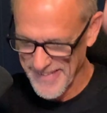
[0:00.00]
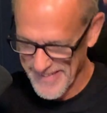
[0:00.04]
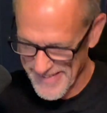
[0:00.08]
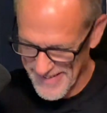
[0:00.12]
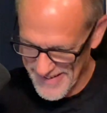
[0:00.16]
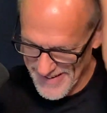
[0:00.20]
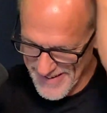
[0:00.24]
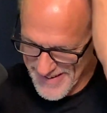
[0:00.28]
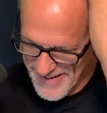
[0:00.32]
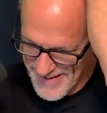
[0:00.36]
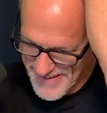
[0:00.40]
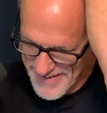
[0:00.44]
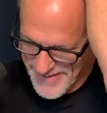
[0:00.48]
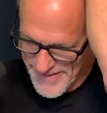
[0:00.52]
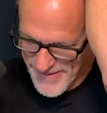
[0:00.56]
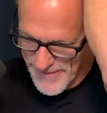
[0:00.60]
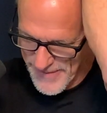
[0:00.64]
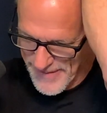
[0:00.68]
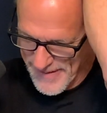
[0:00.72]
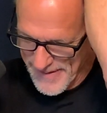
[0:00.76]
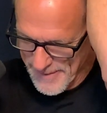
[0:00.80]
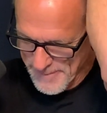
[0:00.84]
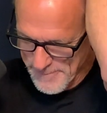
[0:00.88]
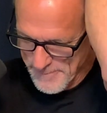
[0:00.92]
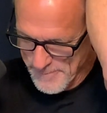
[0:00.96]
Did not know
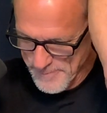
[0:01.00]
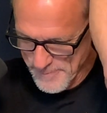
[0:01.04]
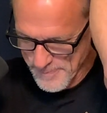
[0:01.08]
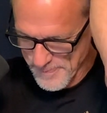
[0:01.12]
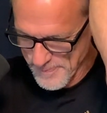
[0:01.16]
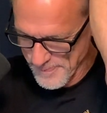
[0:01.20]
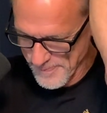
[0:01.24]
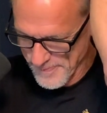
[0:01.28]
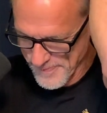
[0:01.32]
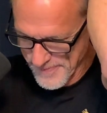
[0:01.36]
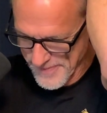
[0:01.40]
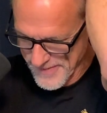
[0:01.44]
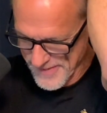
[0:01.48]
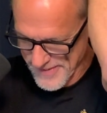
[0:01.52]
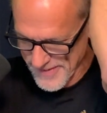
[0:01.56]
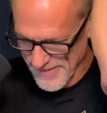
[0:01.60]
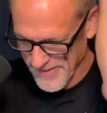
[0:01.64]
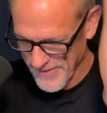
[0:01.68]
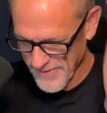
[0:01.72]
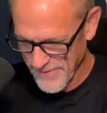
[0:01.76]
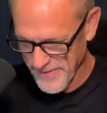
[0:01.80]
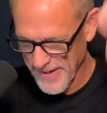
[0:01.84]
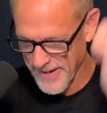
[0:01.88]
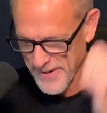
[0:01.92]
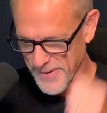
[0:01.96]
that.
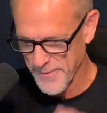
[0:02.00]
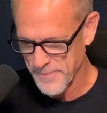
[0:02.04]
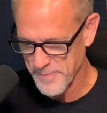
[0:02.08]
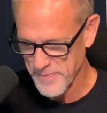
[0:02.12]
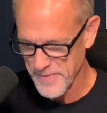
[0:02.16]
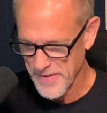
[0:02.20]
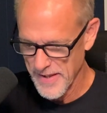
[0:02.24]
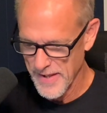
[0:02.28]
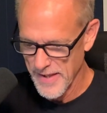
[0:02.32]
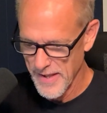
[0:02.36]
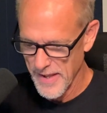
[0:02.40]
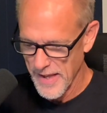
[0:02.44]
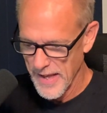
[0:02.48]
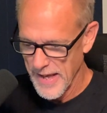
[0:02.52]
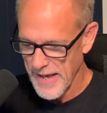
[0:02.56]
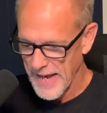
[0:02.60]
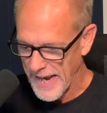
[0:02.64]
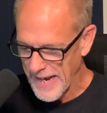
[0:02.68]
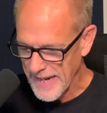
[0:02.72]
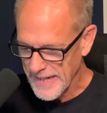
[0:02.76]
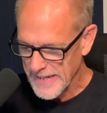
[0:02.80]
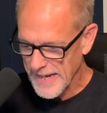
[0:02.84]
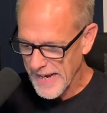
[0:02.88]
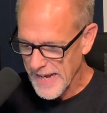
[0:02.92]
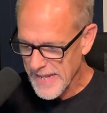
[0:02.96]
Well,
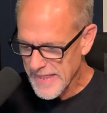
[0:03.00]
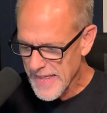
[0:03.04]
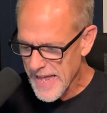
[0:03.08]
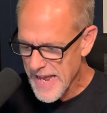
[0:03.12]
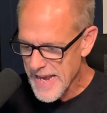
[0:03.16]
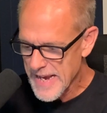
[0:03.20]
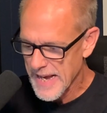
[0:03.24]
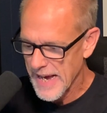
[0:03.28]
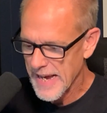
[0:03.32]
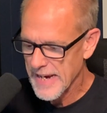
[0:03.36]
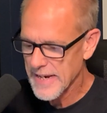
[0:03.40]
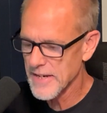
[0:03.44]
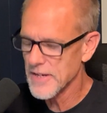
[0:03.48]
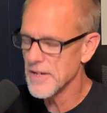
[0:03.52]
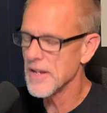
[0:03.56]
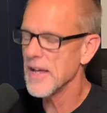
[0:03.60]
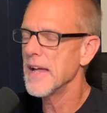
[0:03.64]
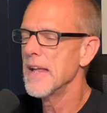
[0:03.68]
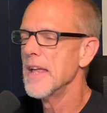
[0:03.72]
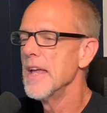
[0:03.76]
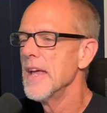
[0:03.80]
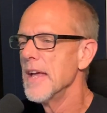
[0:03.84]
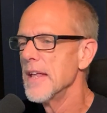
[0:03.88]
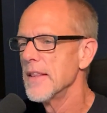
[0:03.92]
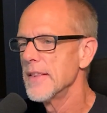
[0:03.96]
I, I, think I could. I, uh,
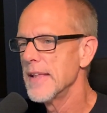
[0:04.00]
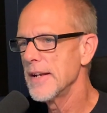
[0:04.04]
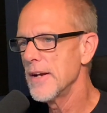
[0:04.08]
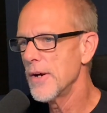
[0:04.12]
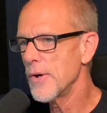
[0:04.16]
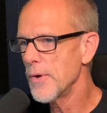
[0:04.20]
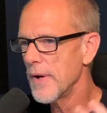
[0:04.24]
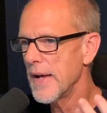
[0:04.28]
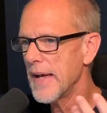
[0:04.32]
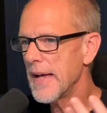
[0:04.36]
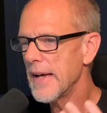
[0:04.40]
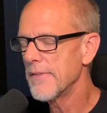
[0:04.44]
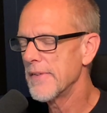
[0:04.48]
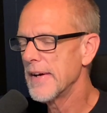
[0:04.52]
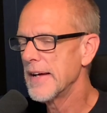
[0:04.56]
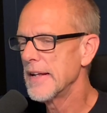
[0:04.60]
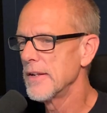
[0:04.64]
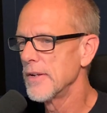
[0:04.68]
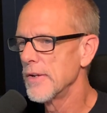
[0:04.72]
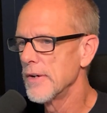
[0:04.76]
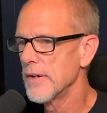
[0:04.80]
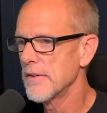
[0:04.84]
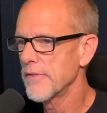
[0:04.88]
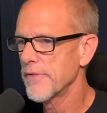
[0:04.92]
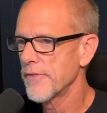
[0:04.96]
they don't have. I
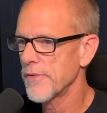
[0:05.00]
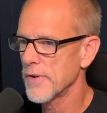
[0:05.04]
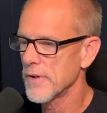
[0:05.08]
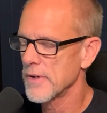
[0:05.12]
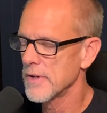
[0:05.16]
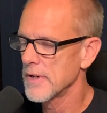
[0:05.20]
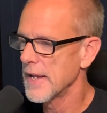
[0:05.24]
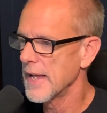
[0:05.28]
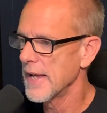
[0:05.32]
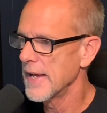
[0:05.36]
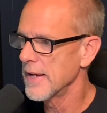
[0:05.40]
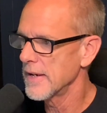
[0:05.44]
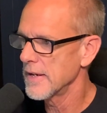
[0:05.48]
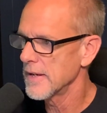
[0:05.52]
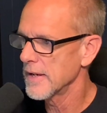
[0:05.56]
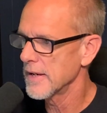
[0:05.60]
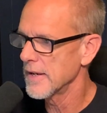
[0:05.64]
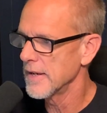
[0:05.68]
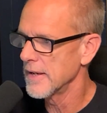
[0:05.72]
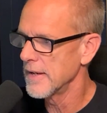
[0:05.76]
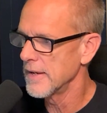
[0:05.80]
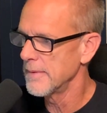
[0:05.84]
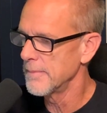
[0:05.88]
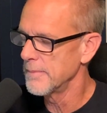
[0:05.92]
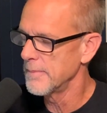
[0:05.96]
looked for like
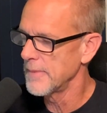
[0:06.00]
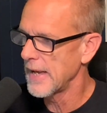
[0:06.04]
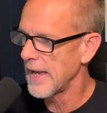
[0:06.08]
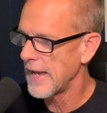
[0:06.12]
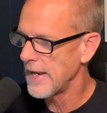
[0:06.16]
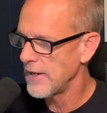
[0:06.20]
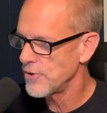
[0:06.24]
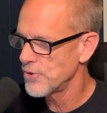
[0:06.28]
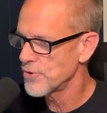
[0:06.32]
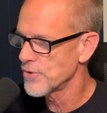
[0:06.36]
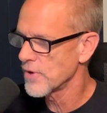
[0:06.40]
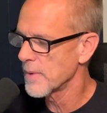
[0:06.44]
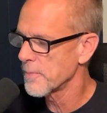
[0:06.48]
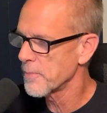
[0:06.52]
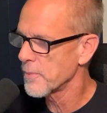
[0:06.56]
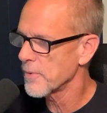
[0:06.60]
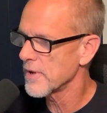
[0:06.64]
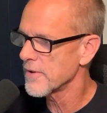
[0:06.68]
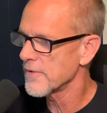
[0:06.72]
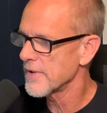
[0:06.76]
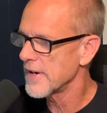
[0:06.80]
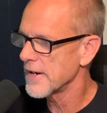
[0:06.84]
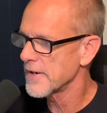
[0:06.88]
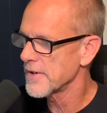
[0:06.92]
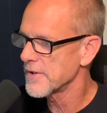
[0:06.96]
um, age group
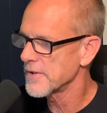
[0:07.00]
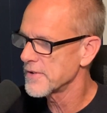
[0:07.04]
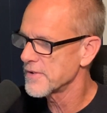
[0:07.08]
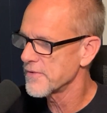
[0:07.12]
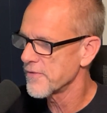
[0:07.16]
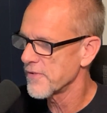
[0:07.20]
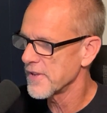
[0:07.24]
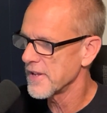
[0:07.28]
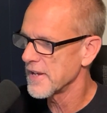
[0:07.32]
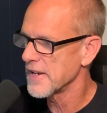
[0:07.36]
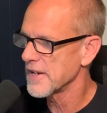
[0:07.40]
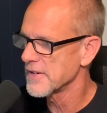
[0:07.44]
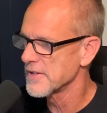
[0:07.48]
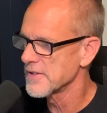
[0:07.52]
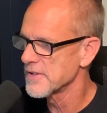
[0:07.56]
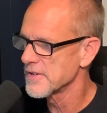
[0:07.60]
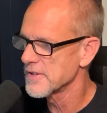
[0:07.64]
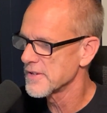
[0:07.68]
world records for this.